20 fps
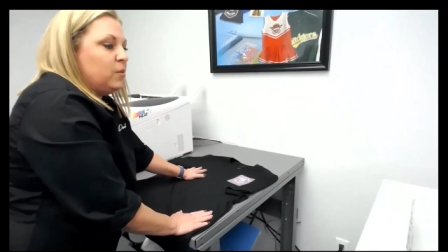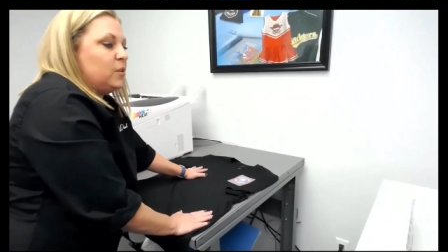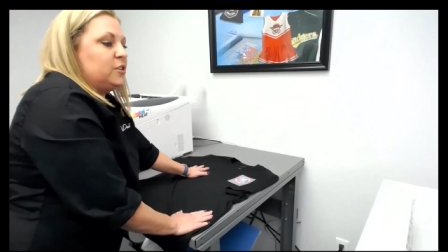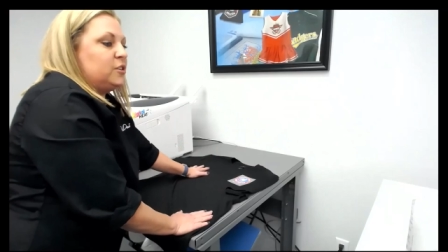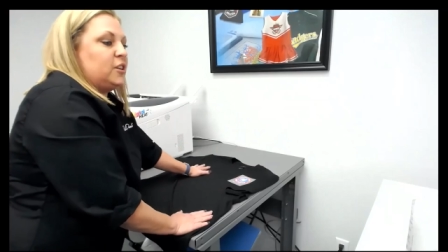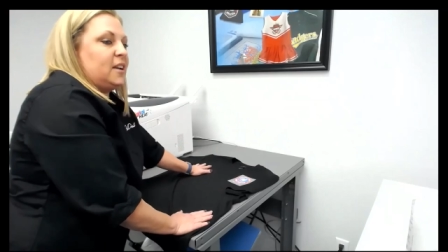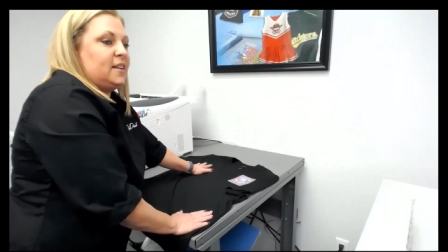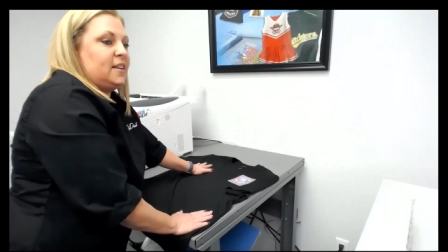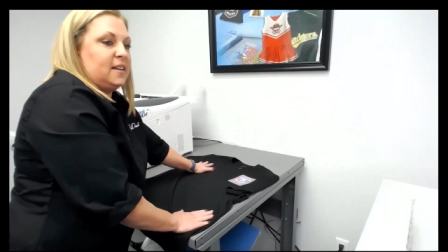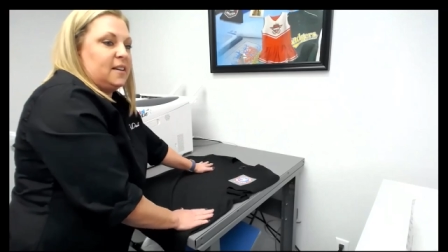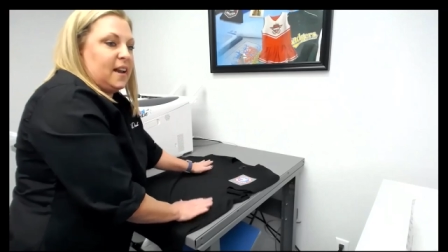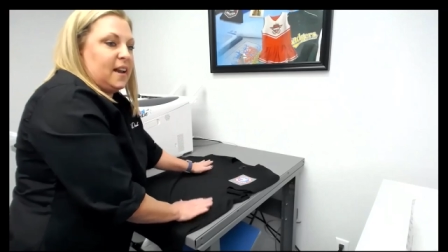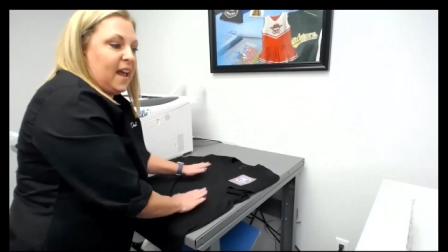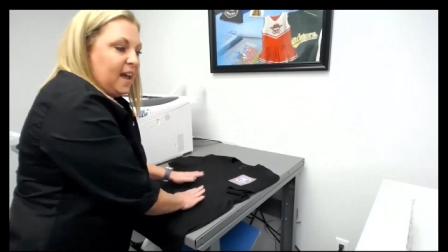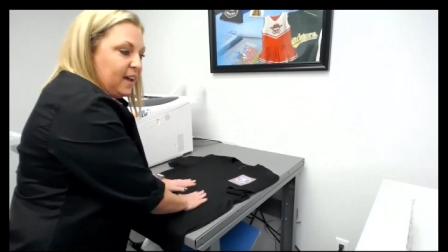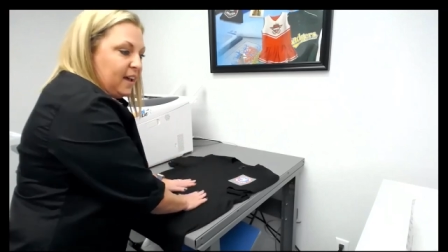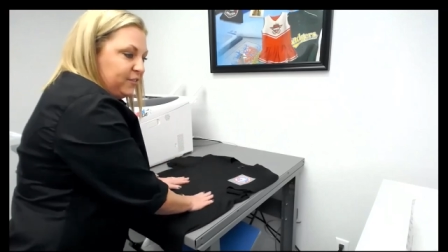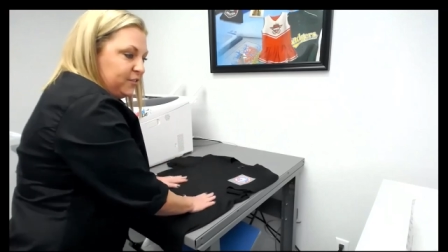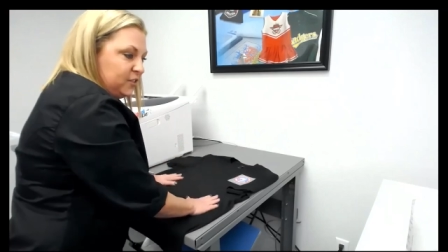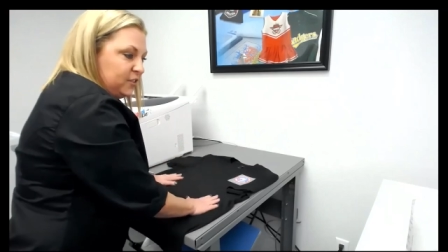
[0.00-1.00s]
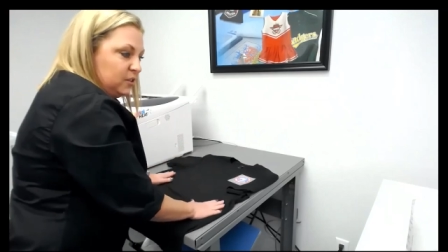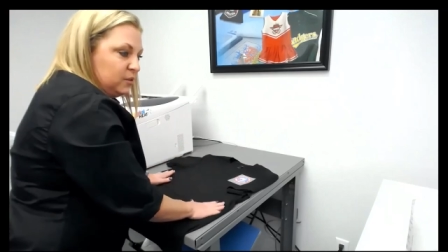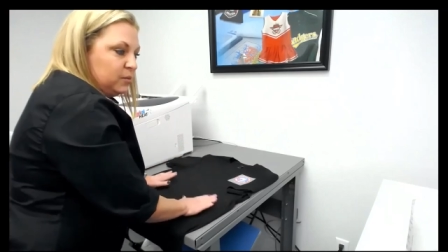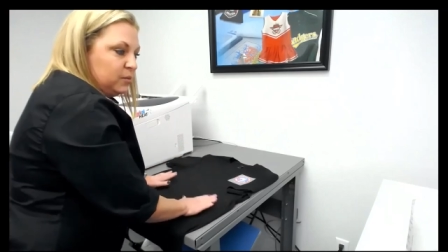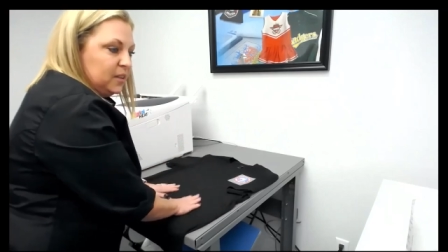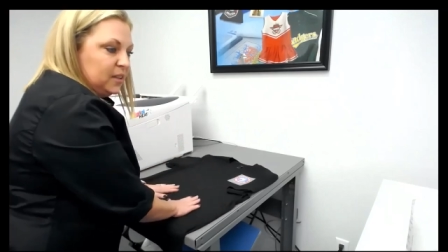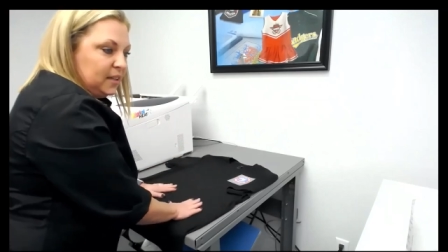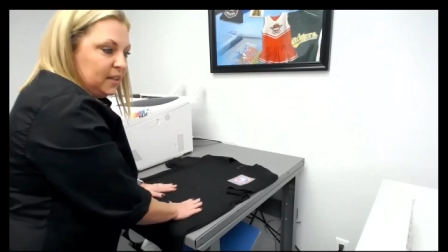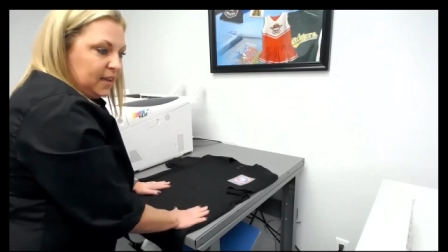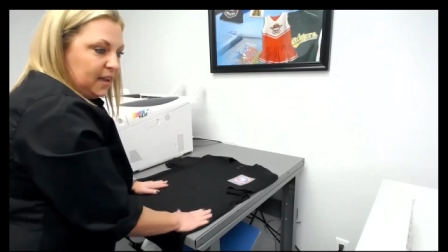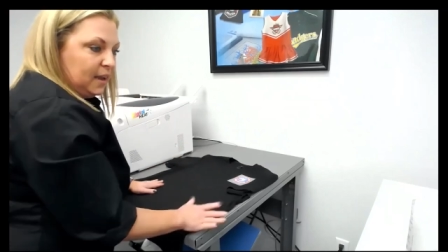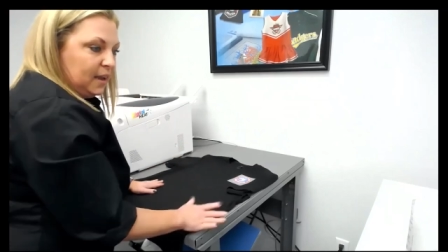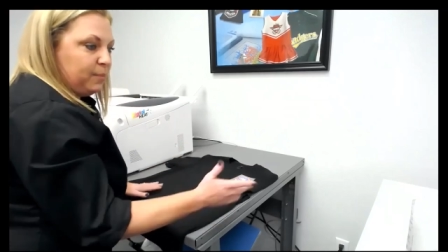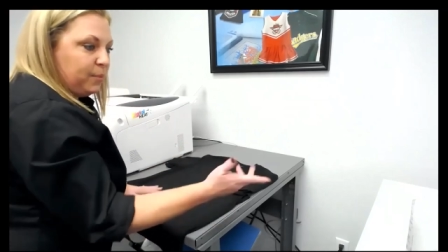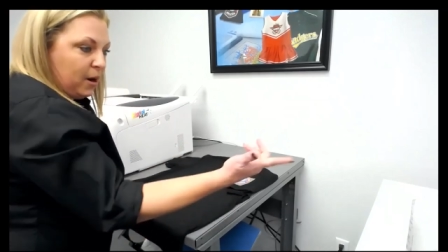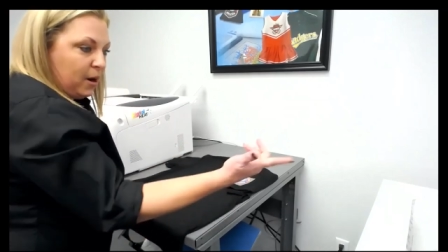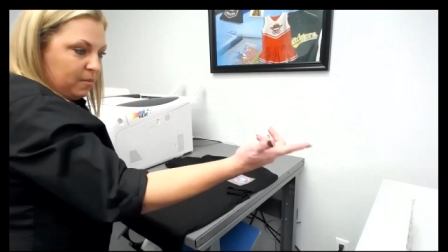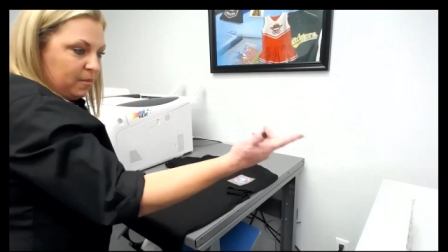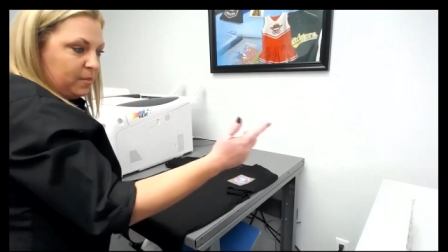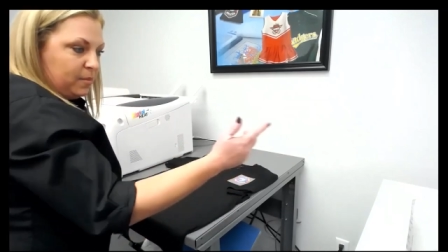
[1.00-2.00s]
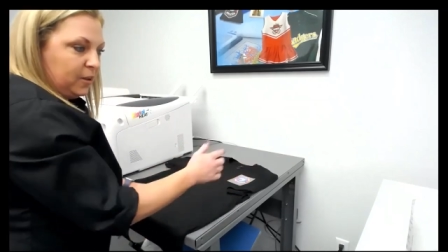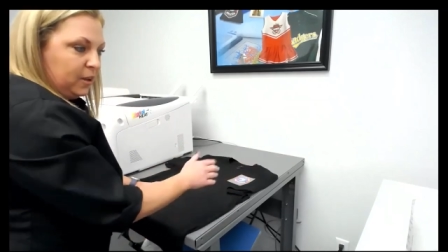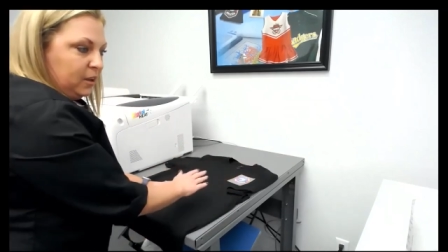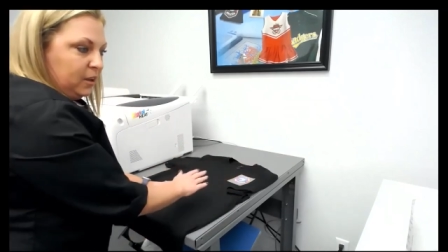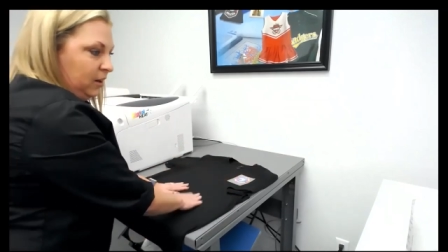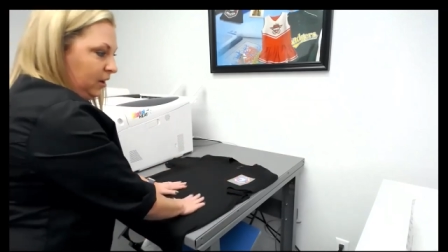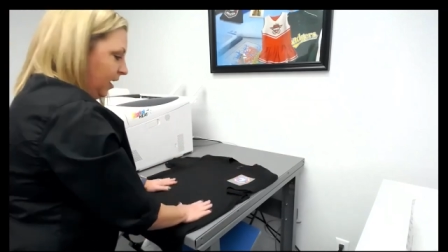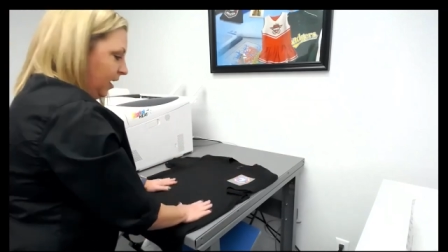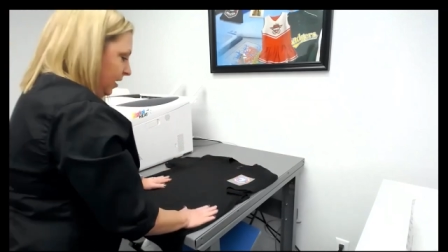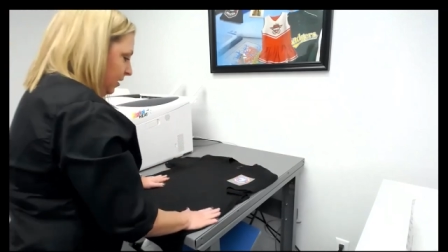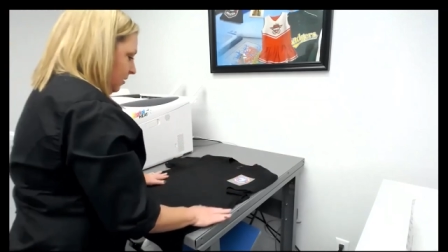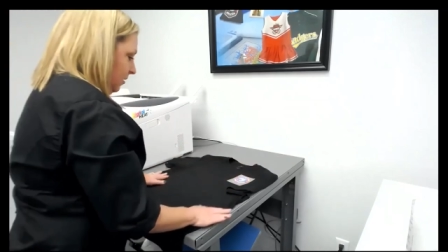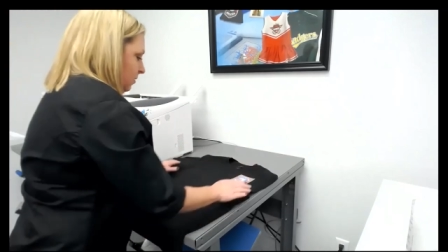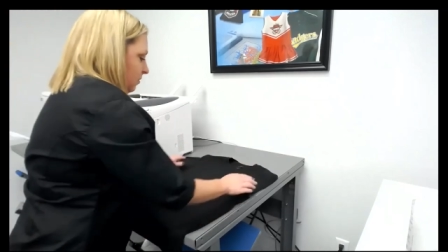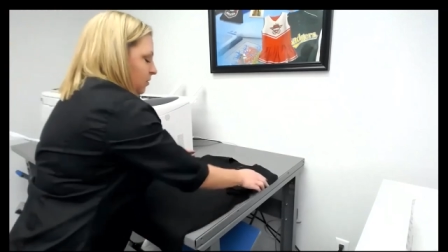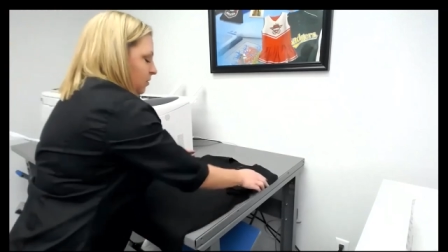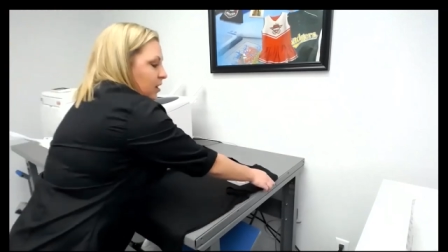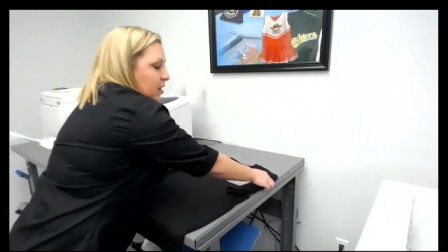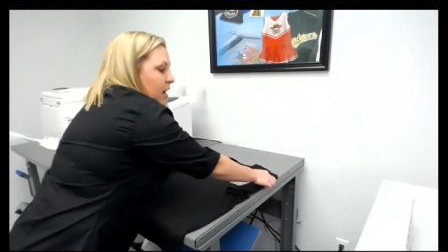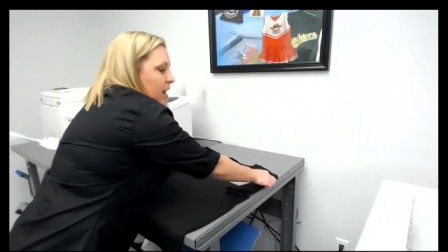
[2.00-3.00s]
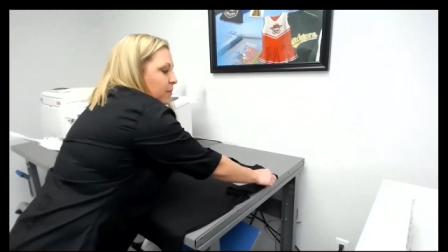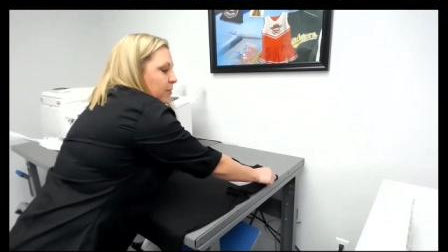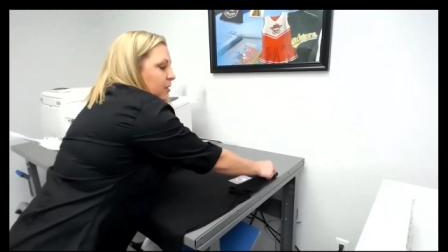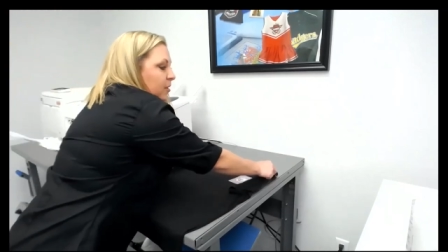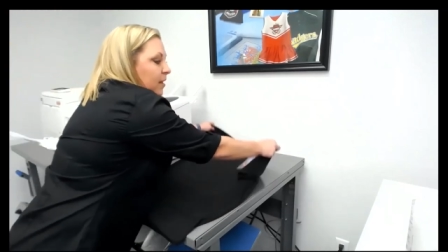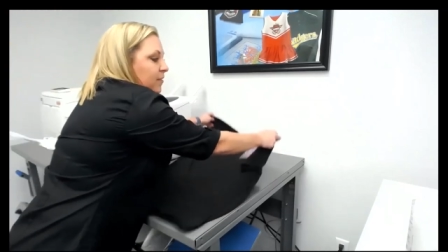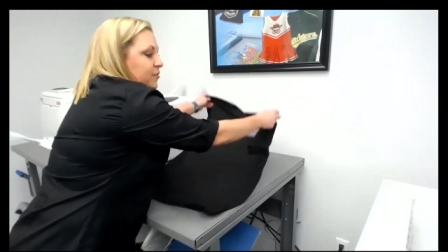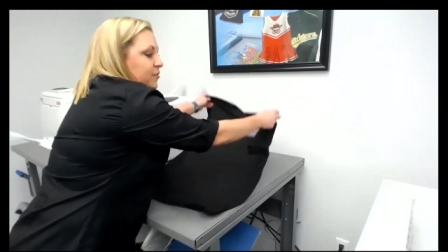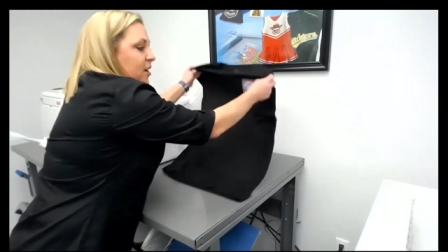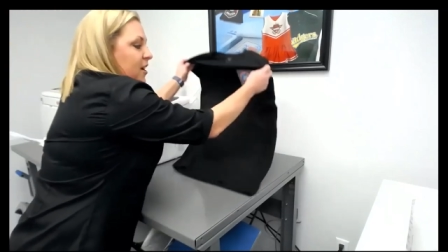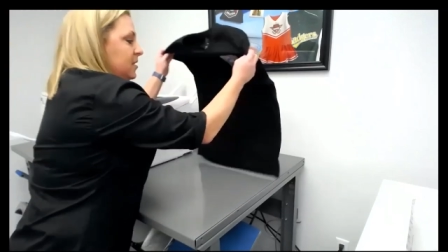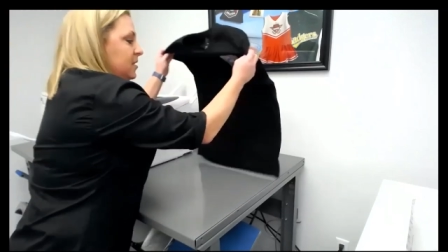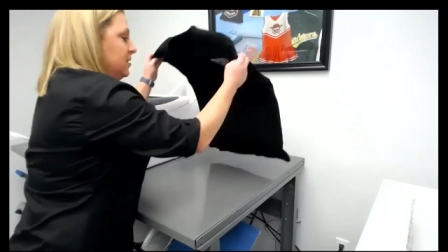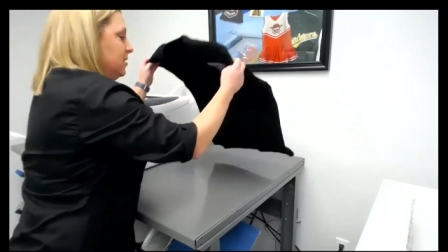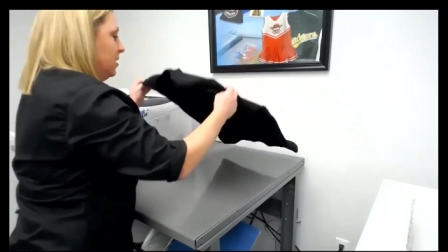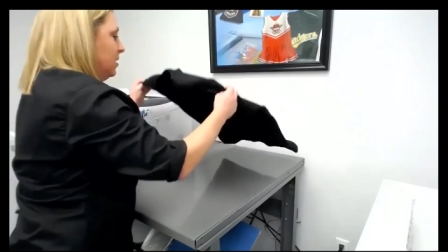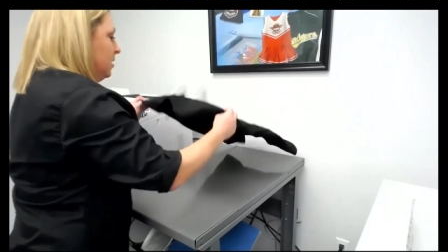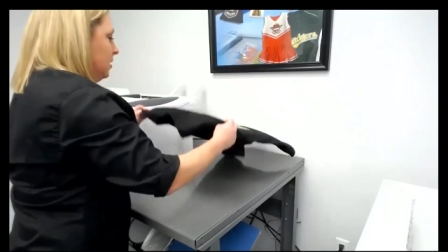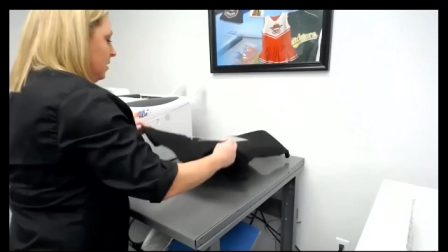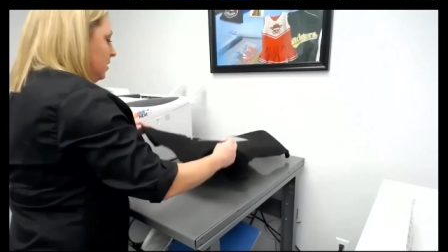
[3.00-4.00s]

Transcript: which I didn't have to really, I probably could have gotten a couple left chests.